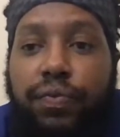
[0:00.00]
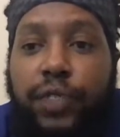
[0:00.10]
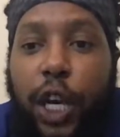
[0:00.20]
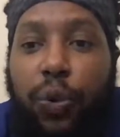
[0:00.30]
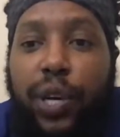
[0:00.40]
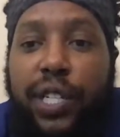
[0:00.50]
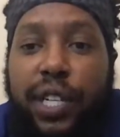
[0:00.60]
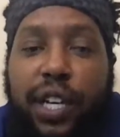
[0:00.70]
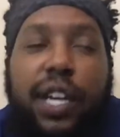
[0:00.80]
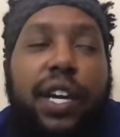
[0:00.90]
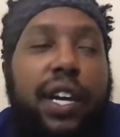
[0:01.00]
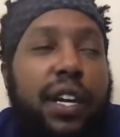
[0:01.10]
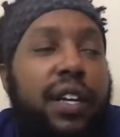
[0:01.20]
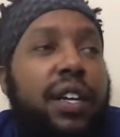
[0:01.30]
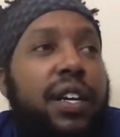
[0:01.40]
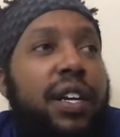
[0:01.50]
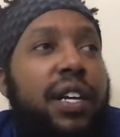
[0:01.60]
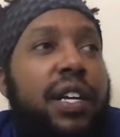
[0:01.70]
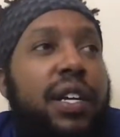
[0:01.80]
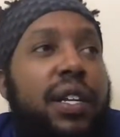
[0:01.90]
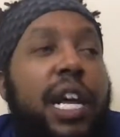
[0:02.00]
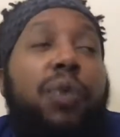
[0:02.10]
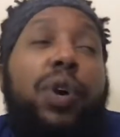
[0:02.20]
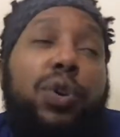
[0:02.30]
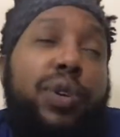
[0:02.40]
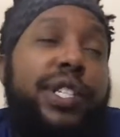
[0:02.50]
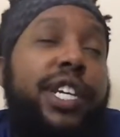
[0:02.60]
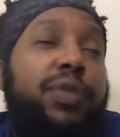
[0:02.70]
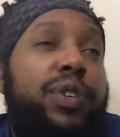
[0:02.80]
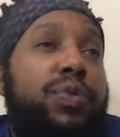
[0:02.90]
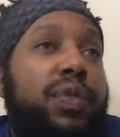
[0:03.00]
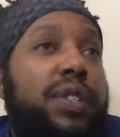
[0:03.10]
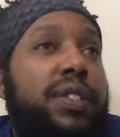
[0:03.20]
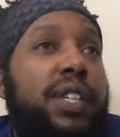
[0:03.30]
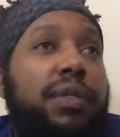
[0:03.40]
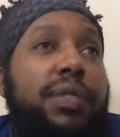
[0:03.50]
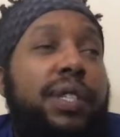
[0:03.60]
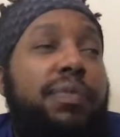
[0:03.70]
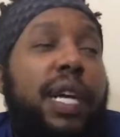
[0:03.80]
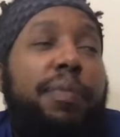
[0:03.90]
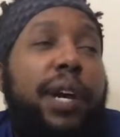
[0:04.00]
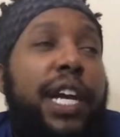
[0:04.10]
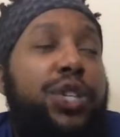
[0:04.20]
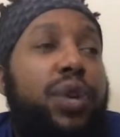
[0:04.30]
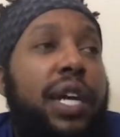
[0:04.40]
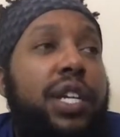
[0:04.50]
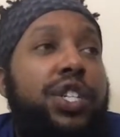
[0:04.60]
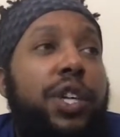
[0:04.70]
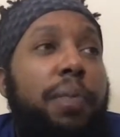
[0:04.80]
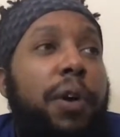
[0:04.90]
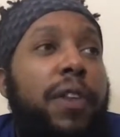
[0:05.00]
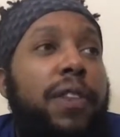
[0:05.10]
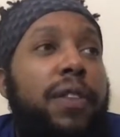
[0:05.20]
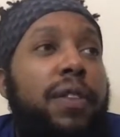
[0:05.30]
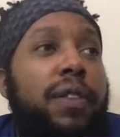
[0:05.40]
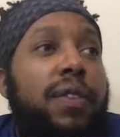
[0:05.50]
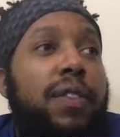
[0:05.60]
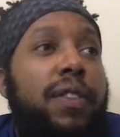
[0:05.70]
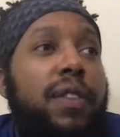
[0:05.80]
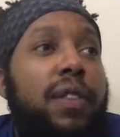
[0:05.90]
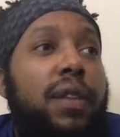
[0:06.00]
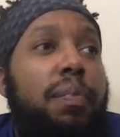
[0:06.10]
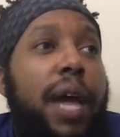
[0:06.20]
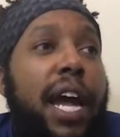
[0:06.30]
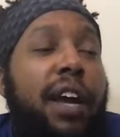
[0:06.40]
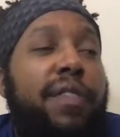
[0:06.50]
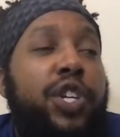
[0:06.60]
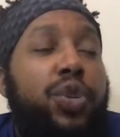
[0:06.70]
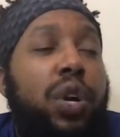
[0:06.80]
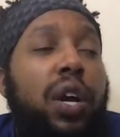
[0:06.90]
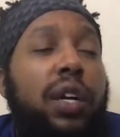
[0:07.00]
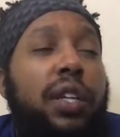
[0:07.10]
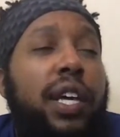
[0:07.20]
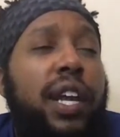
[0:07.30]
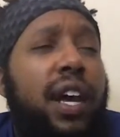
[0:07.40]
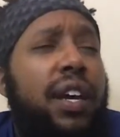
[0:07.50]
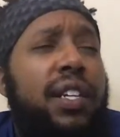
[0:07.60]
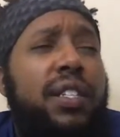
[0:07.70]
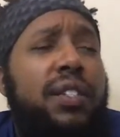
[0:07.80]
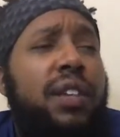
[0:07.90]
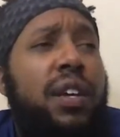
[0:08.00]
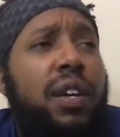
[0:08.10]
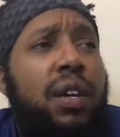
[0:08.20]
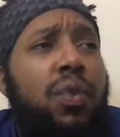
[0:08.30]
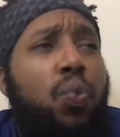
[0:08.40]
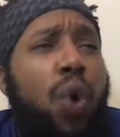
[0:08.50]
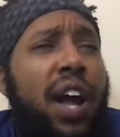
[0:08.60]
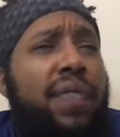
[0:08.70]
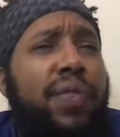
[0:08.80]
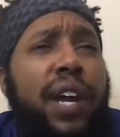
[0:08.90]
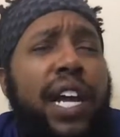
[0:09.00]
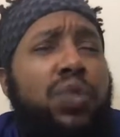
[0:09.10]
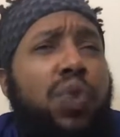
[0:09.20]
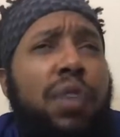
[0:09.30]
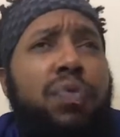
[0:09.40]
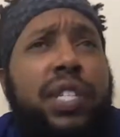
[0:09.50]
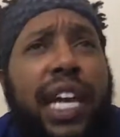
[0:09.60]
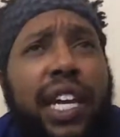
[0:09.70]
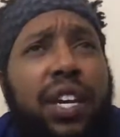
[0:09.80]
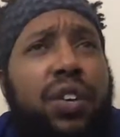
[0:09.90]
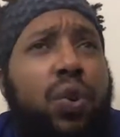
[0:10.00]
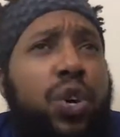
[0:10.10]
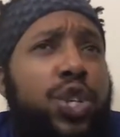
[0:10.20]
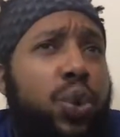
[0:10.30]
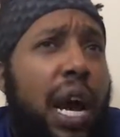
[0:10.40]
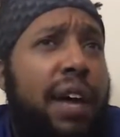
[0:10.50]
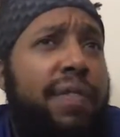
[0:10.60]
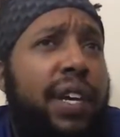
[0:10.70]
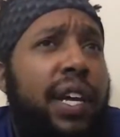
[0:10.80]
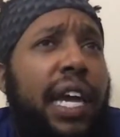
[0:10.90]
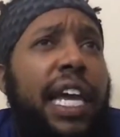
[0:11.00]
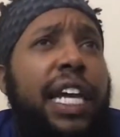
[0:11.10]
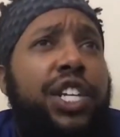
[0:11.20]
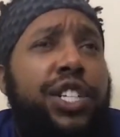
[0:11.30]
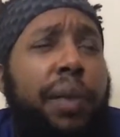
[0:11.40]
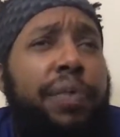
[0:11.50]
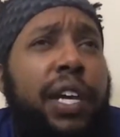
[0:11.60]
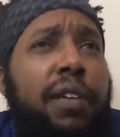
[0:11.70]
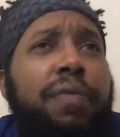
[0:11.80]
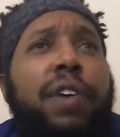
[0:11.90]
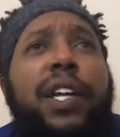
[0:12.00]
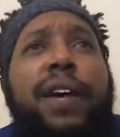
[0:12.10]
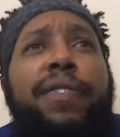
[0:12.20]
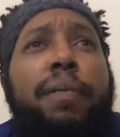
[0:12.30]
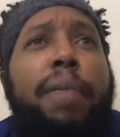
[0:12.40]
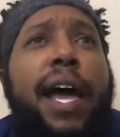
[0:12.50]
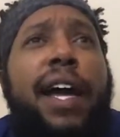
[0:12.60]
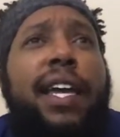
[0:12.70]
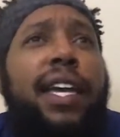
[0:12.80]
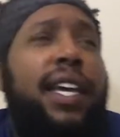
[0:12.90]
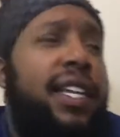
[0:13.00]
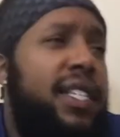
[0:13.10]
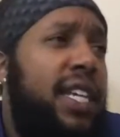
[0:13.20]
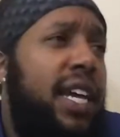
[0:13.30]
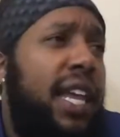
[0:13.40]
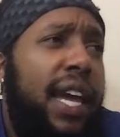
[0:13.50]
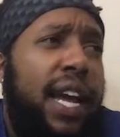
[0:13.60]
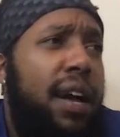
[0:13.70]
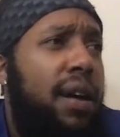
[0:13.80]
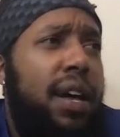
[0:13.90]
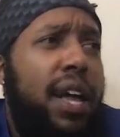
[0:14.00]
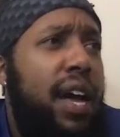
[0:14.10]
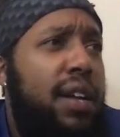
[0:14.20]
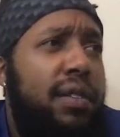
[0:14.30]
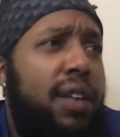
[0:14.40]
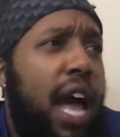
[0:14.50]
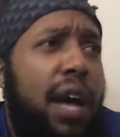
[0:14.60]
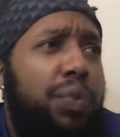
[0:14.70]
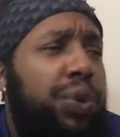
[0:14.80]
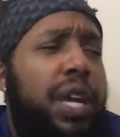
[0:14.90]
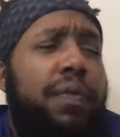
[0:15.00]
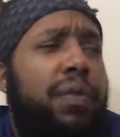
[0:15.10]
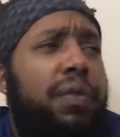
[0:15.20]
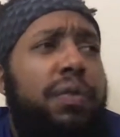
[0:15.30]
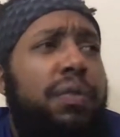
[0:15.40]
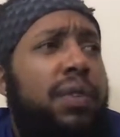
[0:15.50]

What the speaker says: Chris, yeah. Now, well, Chris Henry's was some type of, he tried to jump on the back of a truck that his wife or ex-wife was in or driving. He jumped in, fell off the back, and hit his head. Like I will never.